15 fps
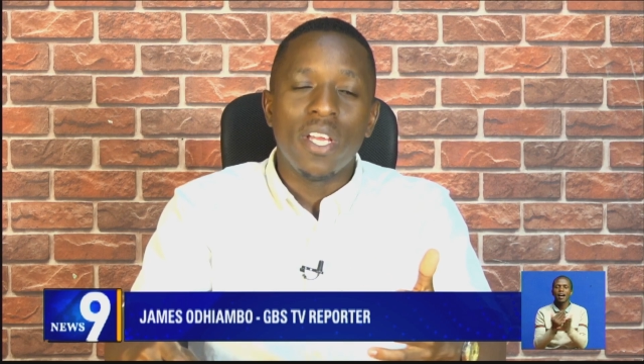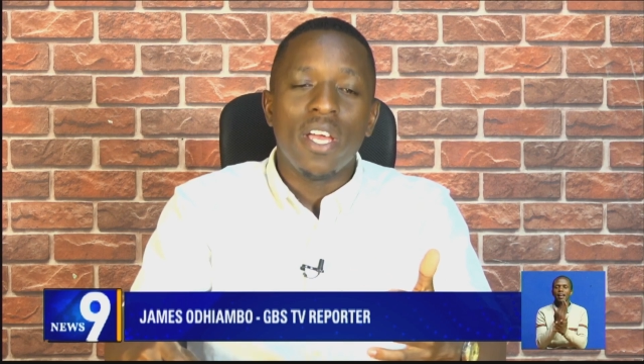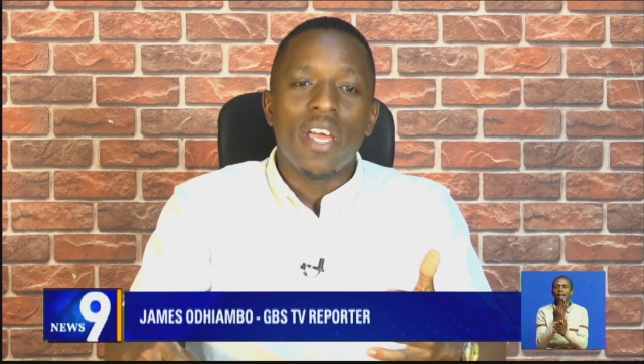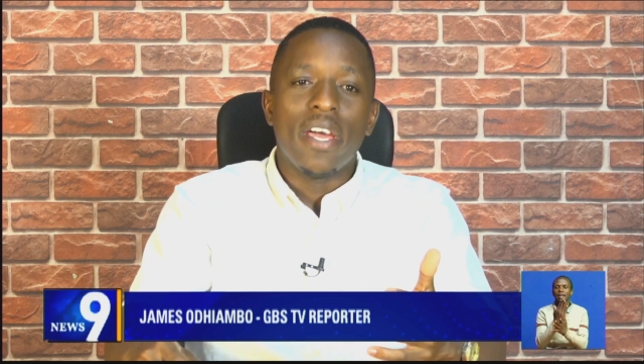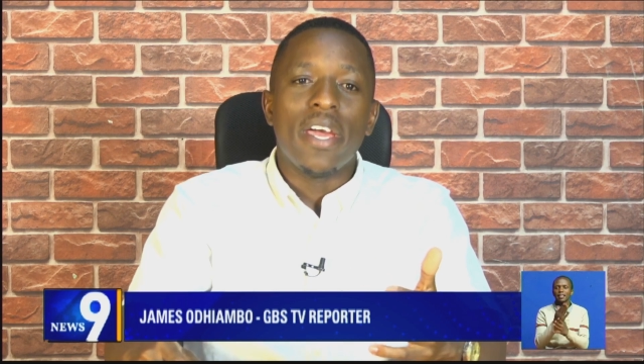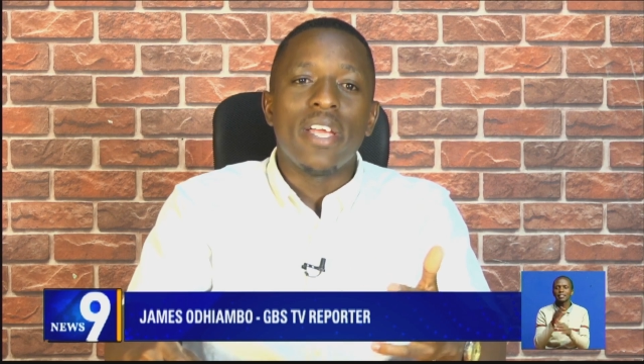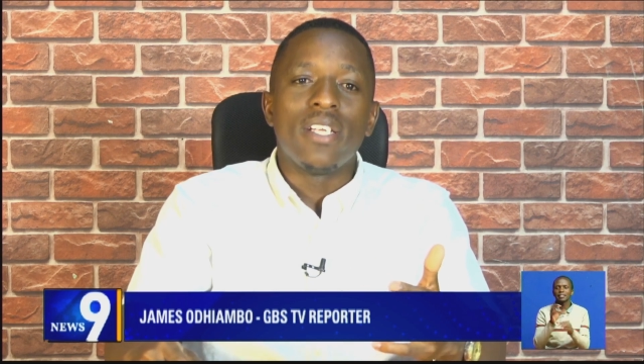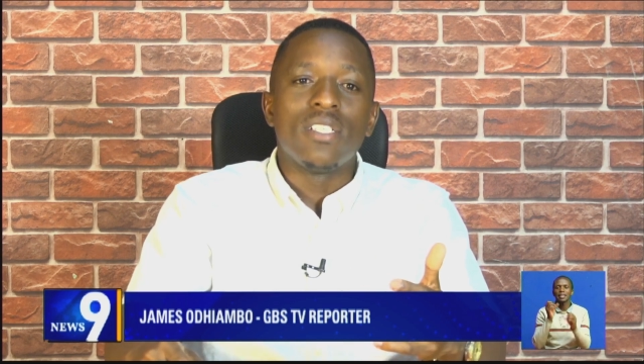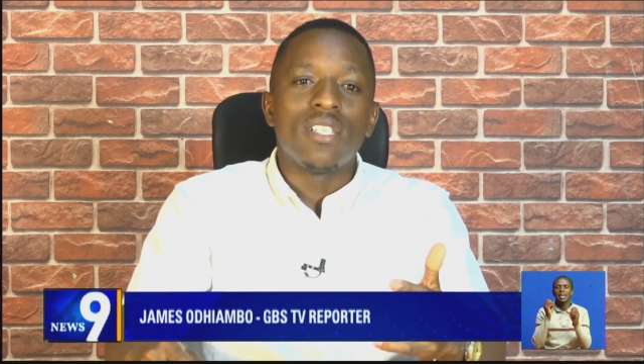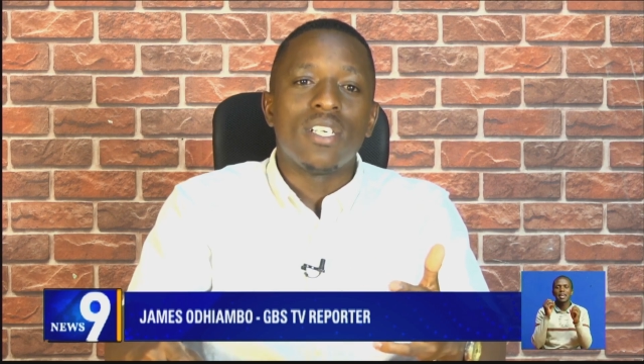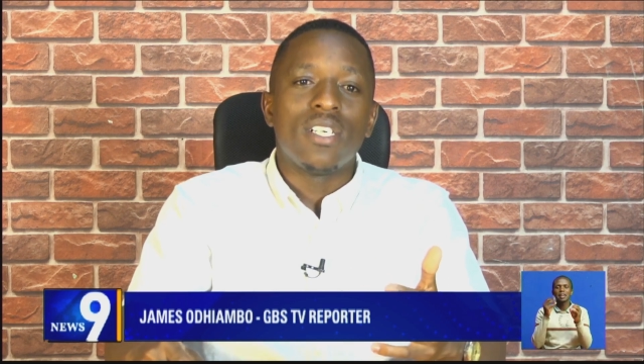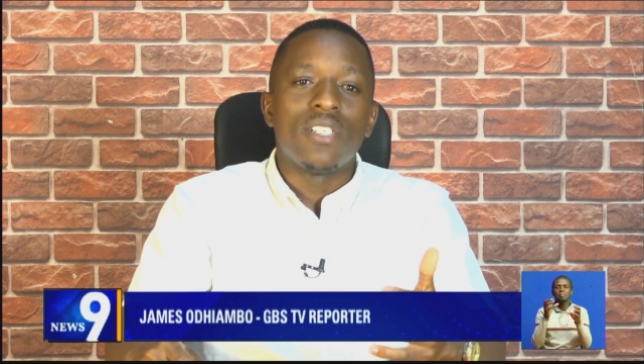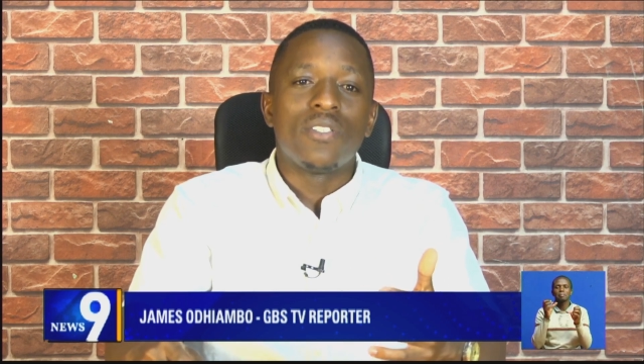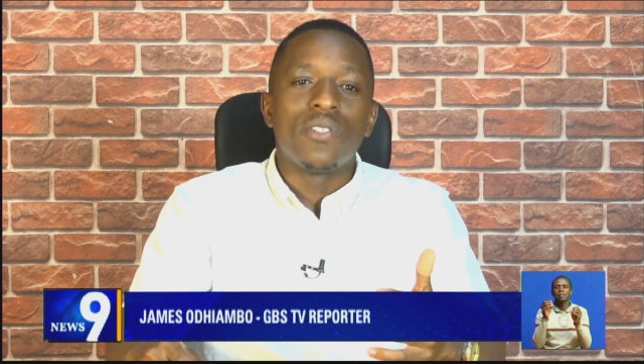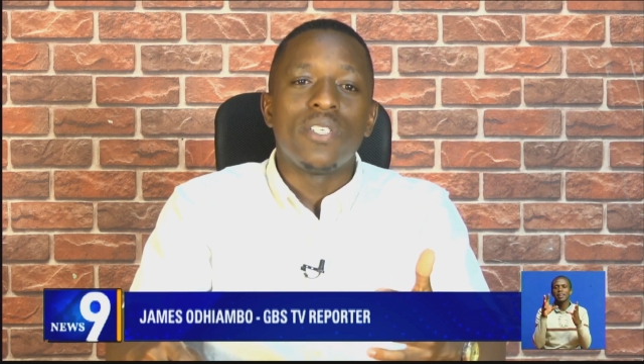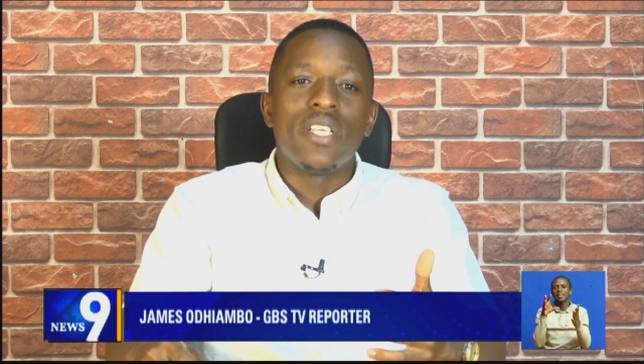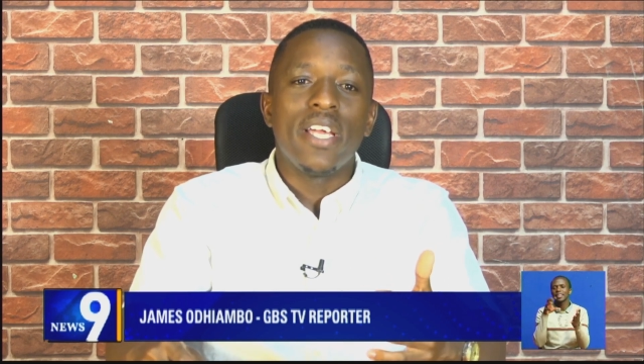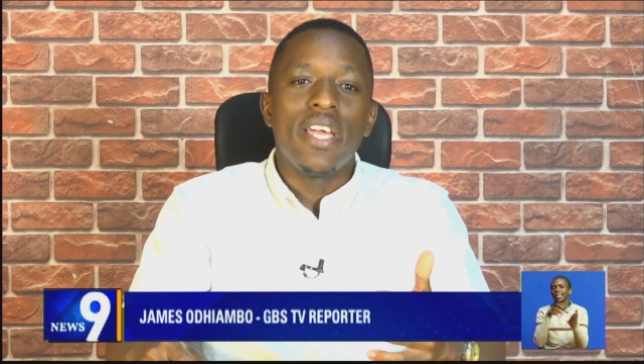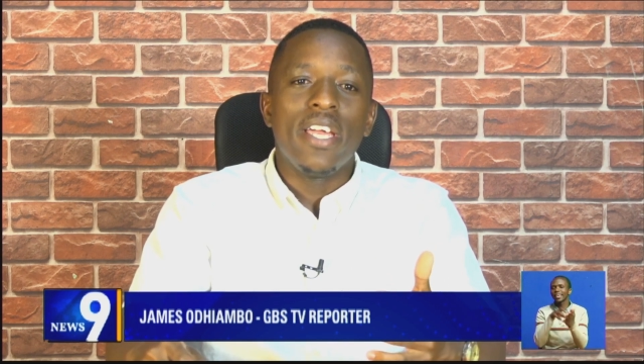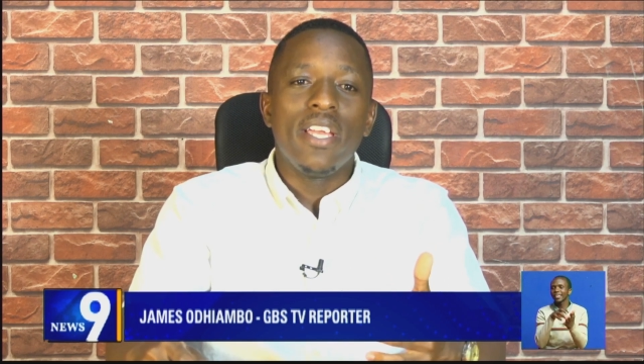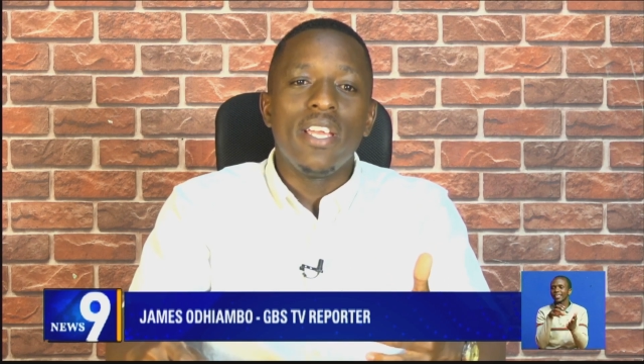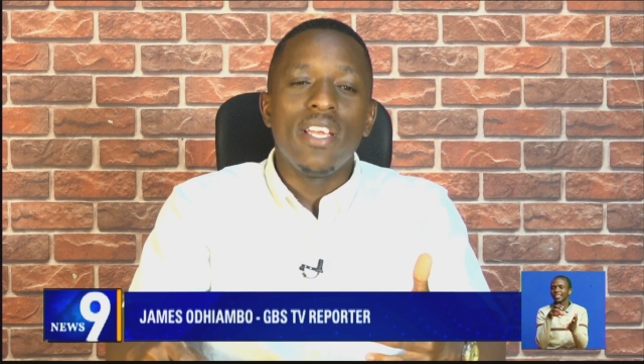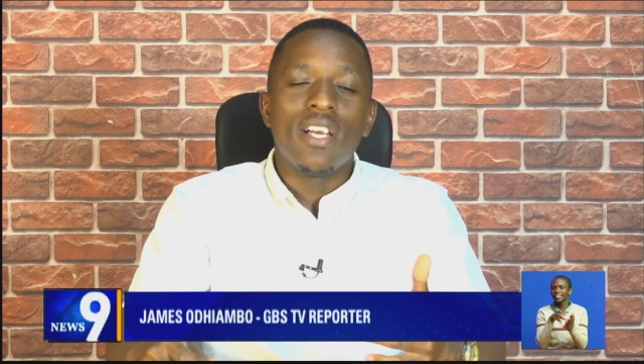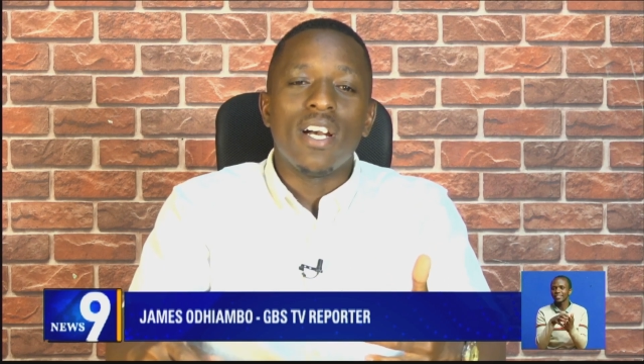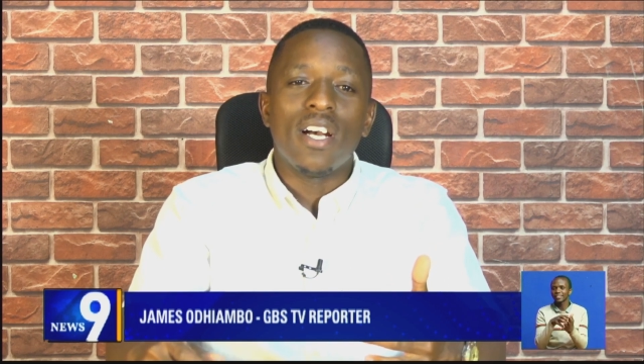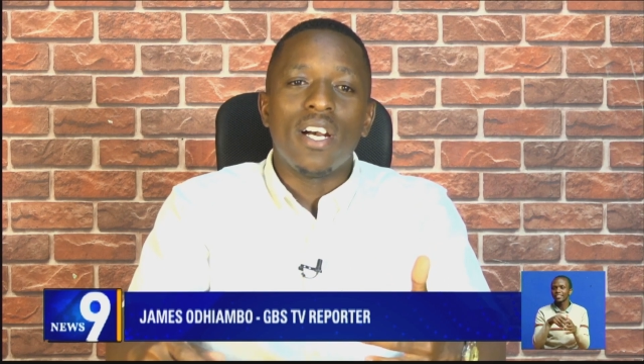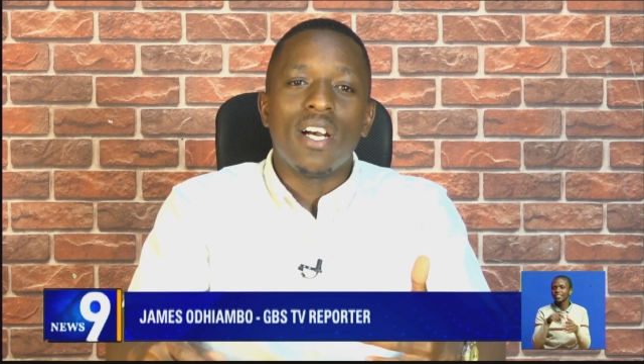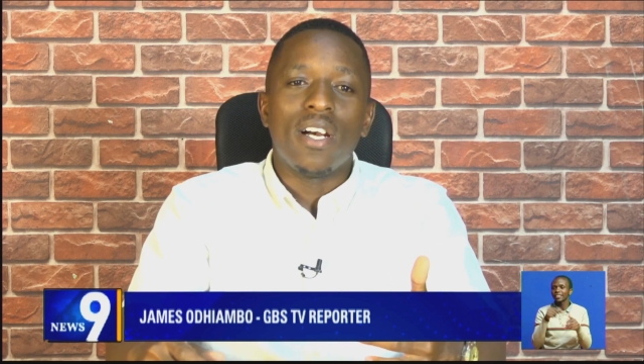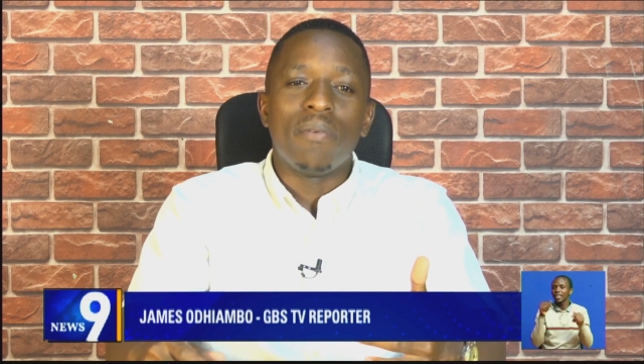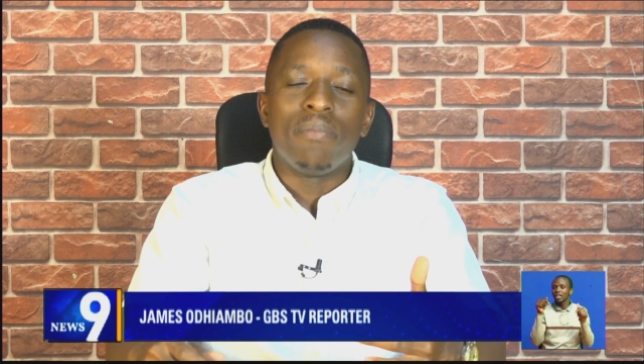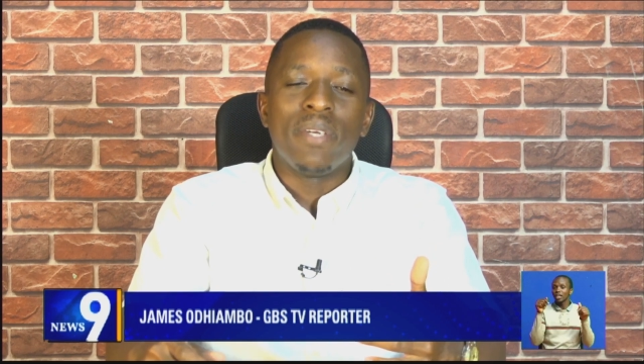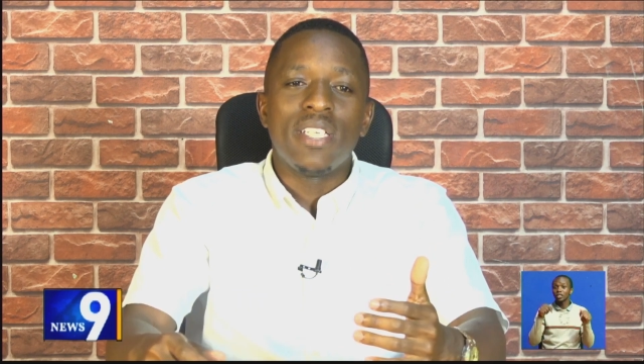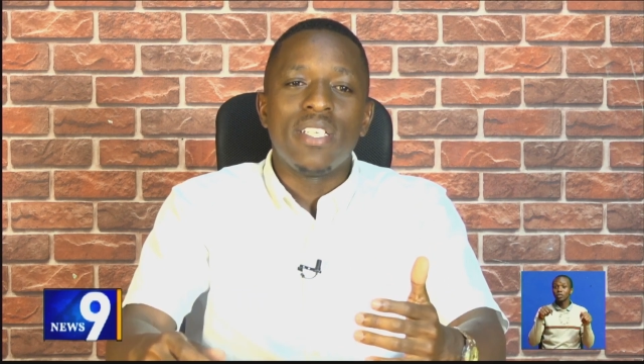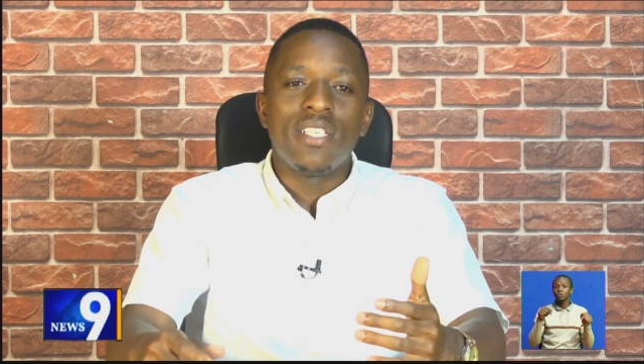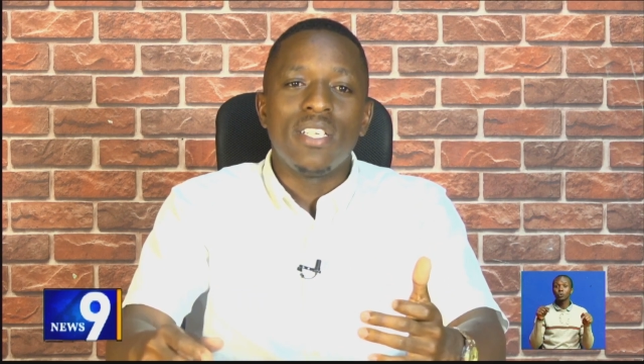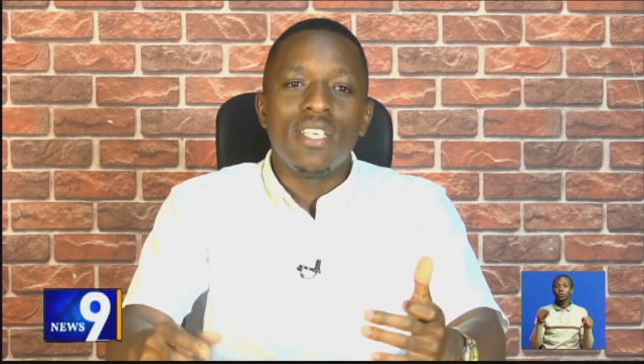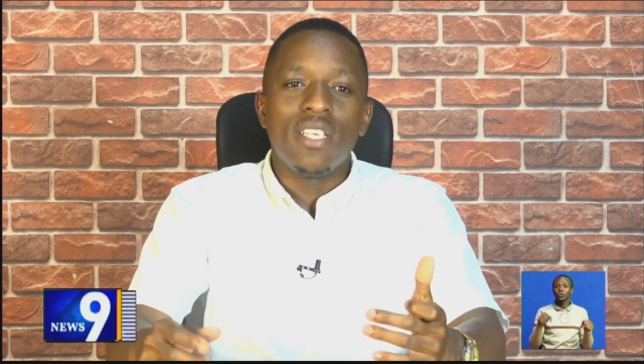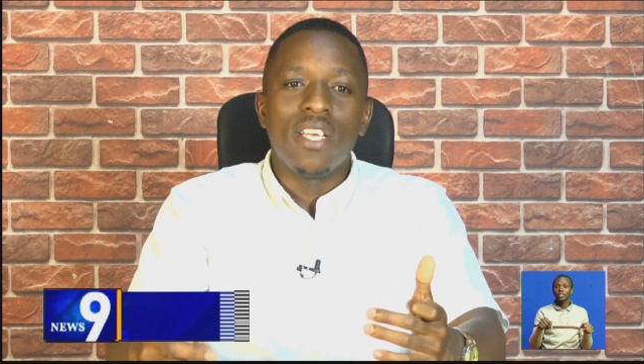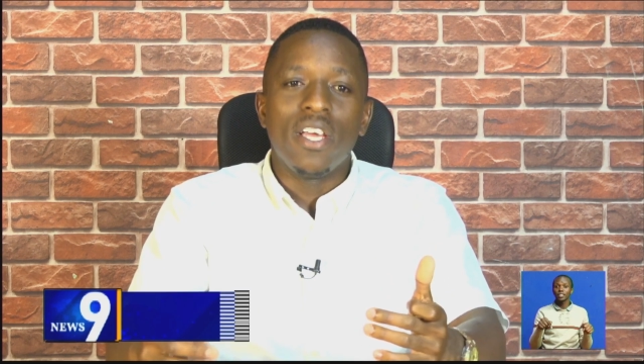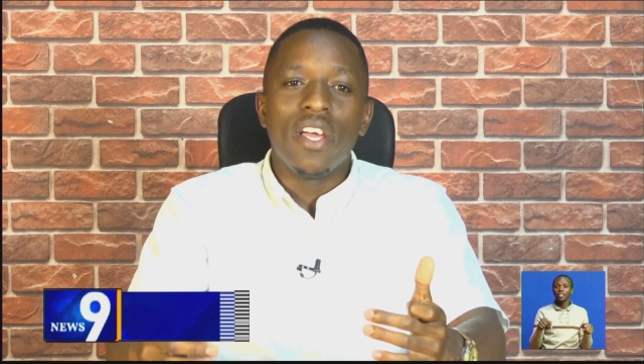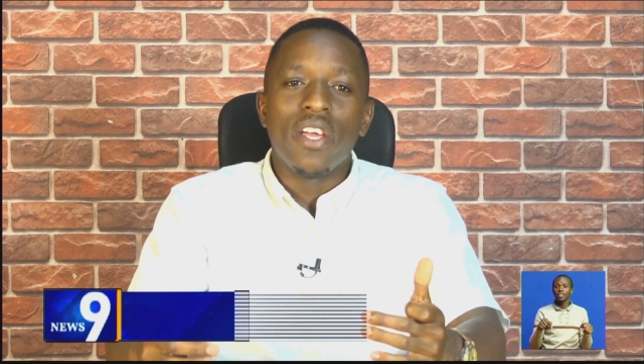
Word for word: And uh, today, uh, Betty,